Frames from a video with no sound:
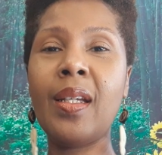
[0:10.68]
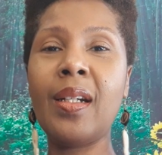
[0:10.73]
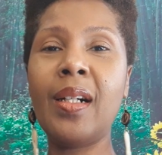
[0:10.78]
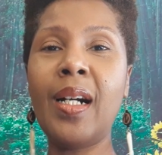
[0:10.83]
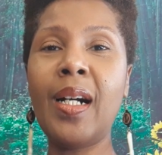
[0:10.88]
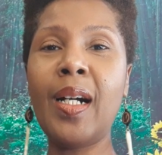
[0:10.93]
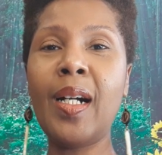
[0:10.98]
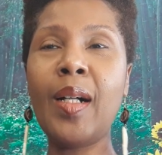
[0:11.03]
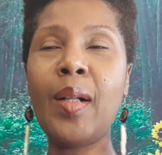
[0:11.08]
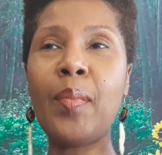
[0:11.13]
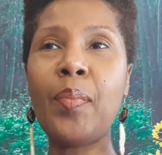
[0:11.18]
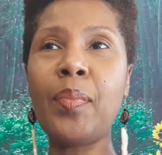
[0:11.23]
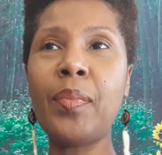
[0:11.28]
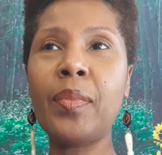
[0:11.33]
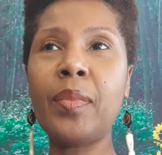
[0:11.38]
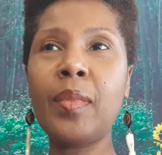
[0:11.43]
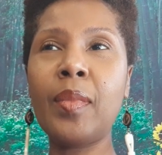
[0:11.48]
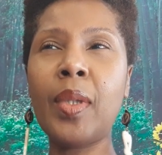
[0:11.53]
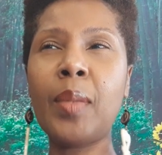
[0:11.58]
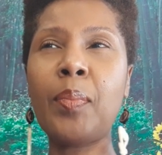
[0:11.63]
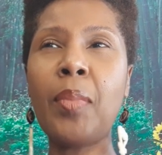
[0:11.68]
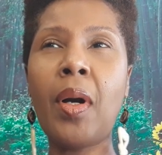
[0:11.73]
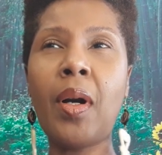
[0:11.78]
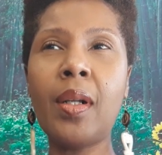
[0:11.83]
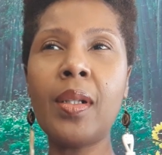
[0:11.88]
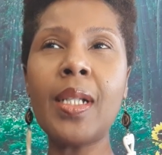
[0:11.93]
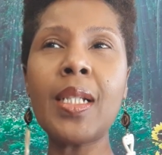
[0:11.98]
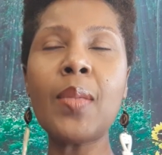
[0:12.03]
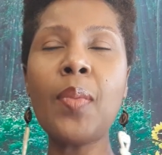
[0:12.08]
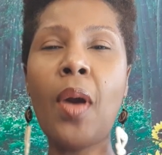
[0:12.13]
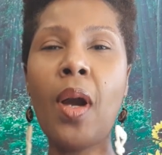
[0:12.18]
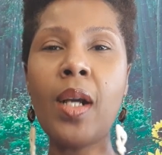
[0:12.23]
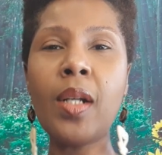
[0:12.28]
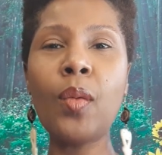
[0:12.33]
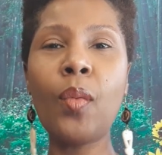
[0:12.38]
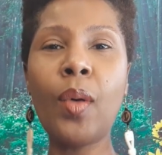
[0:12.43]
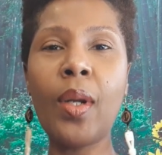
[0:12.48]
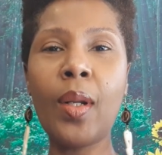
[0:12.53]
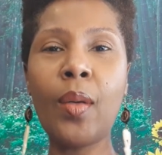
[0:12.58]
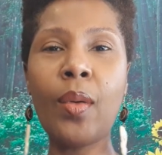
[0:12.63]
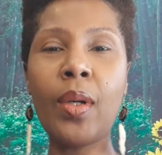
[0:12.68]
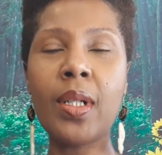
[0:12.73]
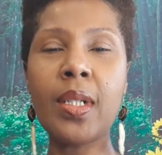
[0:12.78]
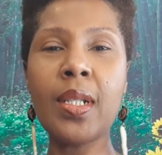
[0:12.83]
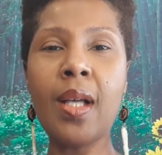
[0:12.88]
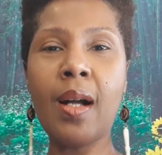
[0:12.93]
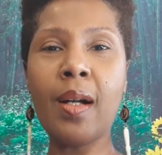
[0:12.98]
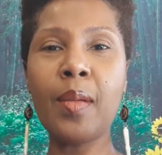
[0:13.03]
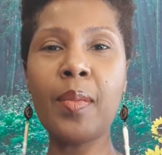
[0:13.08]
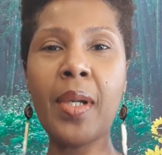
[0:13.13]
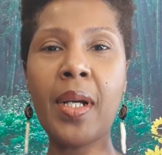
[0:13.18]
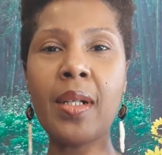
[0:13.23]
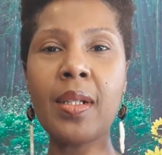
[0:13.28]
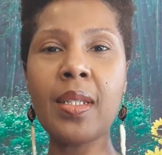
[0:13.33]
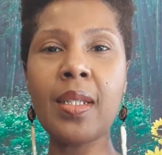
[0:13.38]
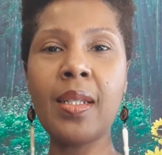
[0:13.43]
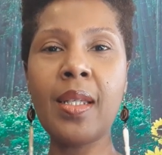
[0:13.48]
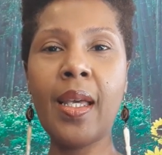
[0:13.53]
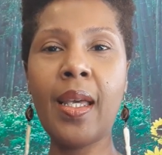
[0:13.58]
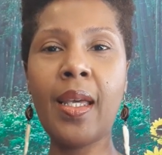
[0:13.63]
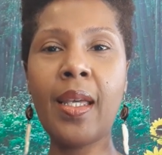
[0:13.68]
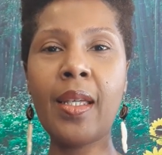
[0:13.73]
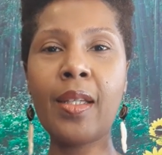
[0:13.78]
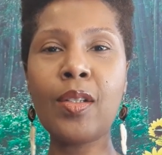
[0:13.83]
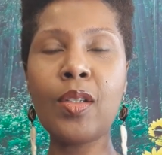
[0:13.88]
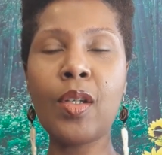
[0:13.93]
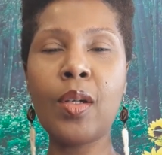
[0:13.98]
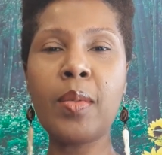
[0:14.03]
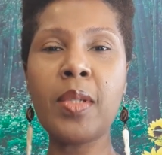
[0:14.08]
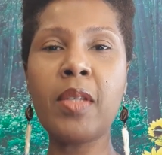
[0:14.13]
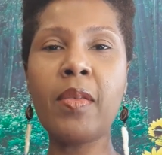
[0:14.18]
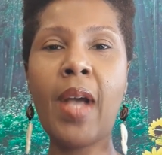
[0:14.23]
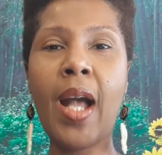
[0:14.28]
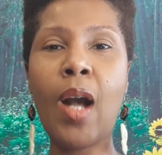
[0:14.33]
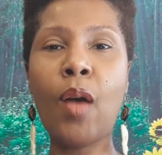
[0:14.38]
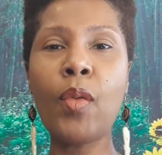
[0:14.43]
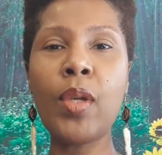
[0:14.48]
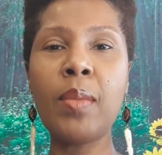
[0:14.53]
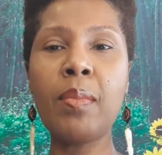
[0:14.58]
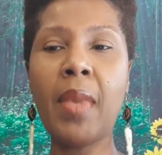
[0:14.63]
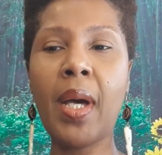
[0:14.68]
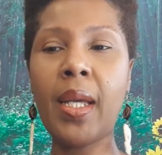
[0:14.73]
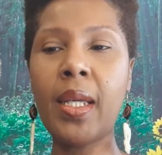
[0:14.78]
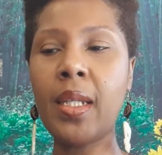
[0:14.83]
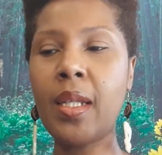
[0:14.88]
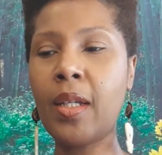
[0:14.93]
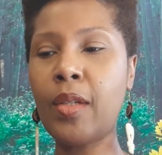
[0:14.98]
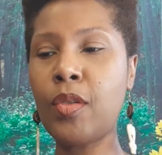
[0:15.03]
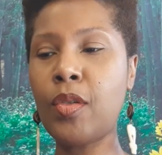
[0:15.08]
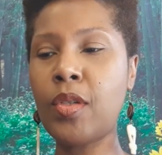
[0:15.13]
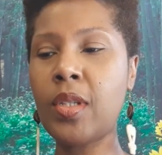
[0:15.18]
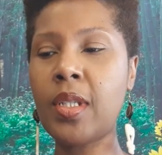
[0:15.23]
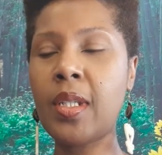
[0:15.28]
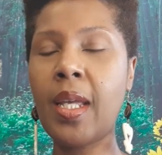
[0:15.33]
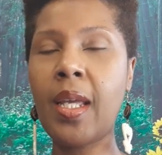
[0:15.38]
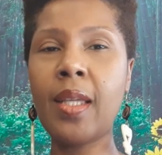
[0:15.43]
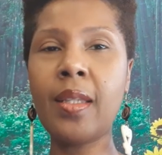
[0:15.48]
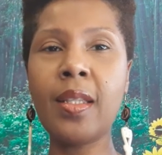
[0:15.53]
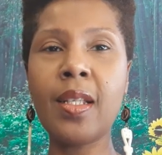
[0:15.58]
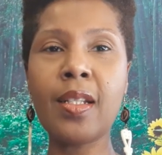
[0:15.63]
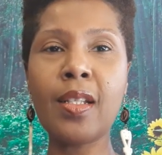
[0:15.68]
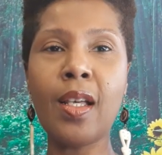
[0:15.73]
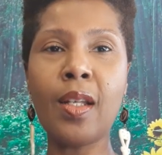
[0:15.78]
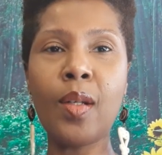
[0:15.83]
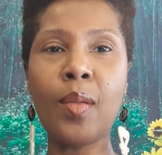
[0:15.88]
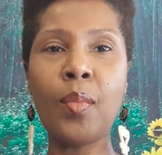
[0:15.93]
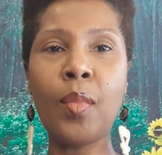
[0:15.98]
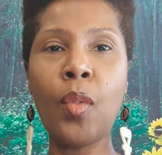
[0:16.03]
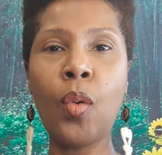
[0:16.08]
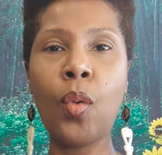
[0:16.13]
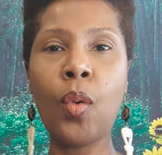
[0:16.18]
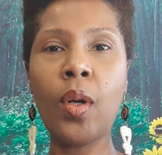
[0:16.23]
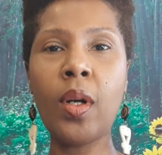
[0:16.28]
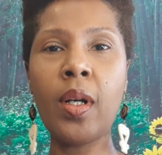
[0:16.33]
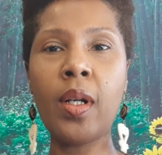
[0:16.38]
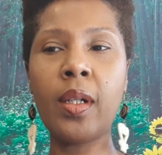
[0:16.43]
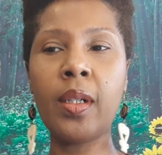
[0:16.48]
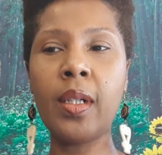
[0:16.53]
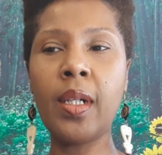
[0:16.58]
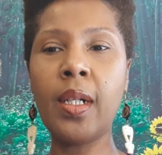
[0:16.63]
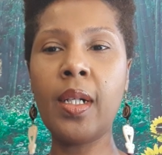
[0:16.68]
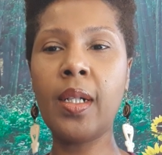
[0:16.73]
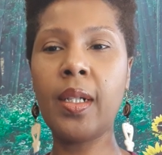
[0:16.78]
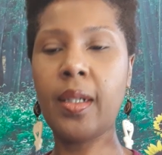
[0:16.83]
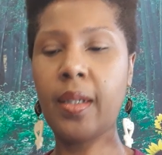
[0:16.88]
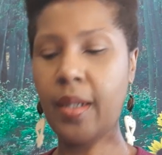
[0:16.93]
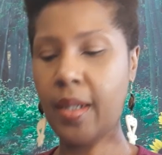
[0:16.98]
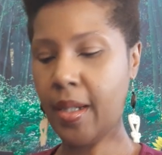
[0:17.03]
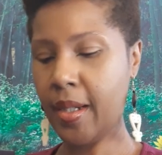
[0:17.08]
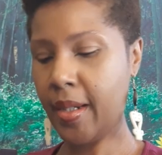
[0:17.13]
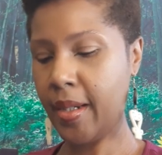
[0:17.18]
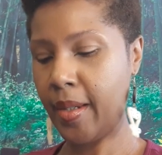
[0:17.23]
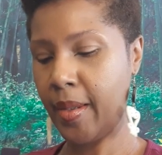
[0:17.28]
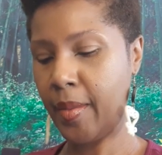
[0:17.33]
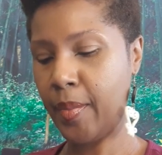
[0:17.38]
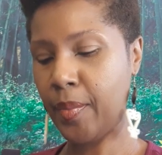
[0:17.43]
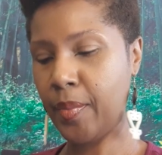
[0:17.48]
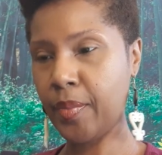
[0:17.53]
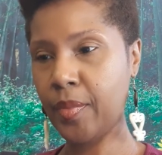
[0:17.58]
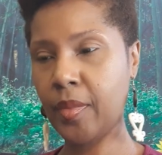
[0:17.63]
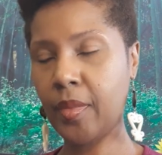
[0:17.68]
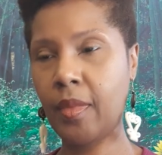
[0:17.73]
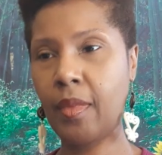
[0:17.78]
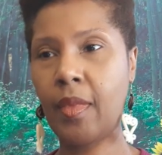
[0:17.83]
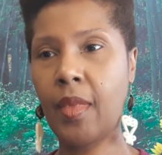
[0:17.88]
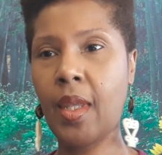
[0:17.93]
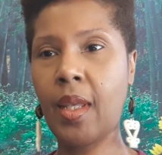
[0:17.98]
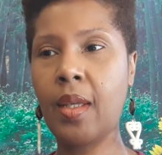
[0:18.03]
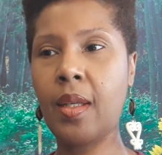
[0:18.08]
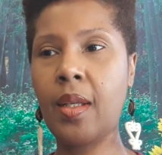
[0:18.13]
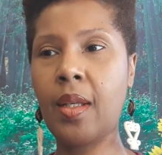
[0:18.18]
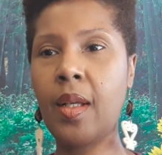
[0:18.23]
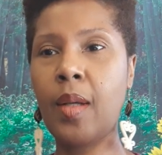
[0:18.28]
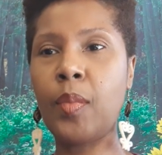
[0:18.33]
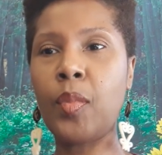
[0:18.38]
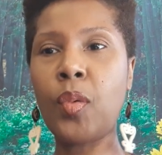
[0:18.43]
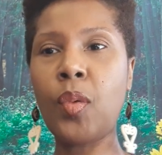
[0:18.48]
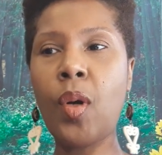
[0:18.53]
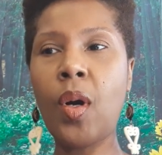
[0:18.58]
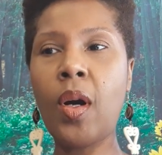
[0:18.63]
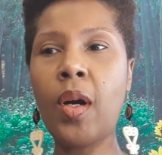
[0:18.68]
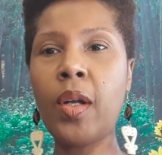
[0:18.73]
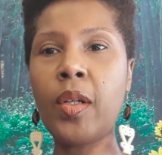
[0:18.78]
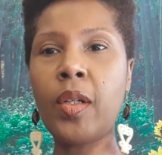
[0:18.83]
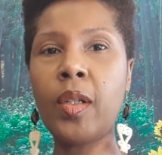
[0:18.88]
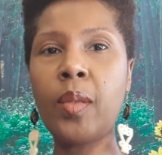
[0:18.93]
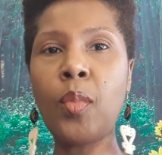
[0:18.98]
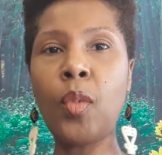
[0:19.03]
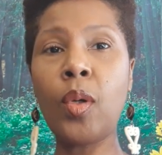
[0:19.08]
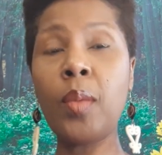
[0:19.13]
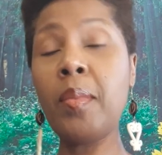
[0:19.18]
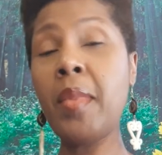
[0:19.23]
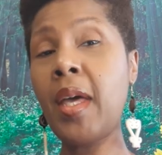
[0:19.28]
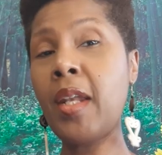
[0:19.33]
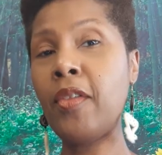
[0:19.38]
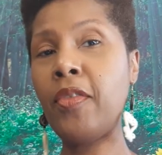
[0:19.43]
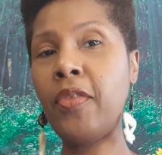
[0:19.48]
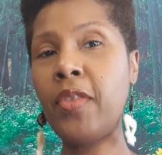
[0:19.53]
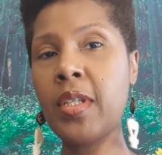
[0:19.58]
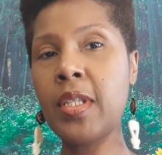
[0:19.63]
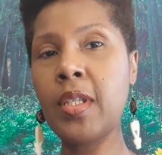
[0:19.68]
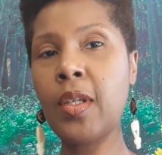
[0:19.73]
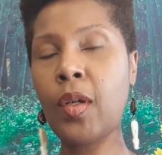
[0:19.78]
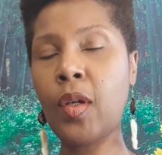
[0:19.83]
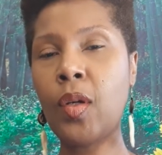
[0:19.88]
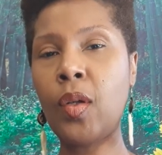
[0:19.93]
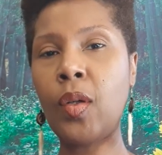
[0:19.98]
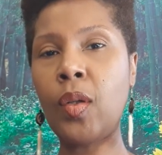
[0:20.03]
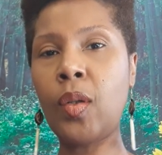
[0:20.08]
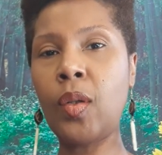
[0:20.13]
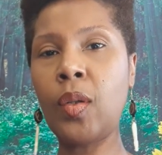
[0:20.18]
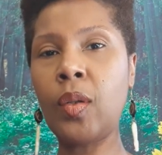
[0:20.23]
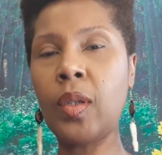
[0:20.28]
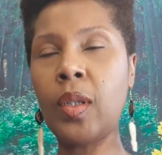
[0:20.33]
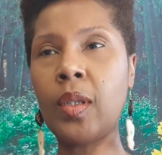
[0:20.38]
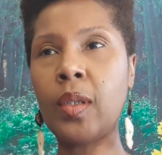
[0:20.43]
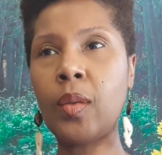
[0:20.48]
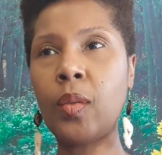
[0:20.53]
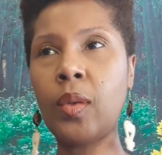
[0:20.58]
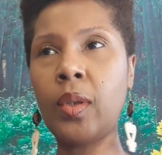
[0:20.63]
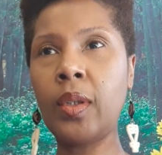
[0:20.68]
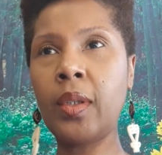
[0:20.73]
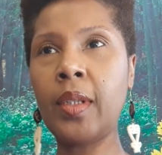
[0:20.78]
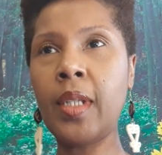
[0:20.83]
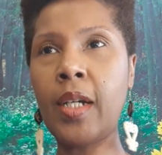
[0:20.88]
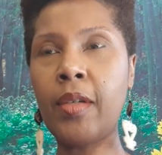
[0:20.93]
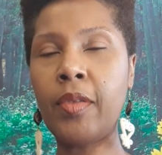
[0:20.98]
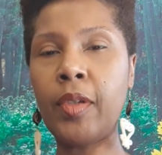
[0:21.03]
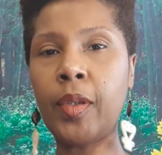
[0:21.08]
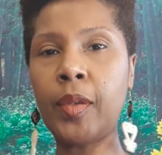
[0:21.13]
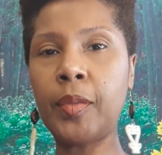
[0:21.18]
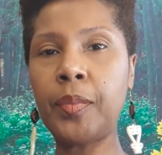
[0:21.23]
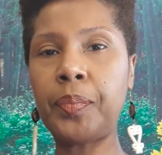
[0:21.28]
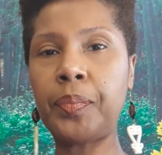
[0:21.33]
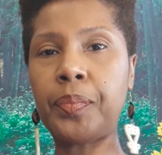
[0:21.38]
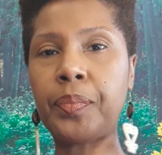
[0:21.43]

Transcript: Um, but par- that's part of what I want to talk about today in terms of how we might understand this on a more um, broader, more metaphysical level.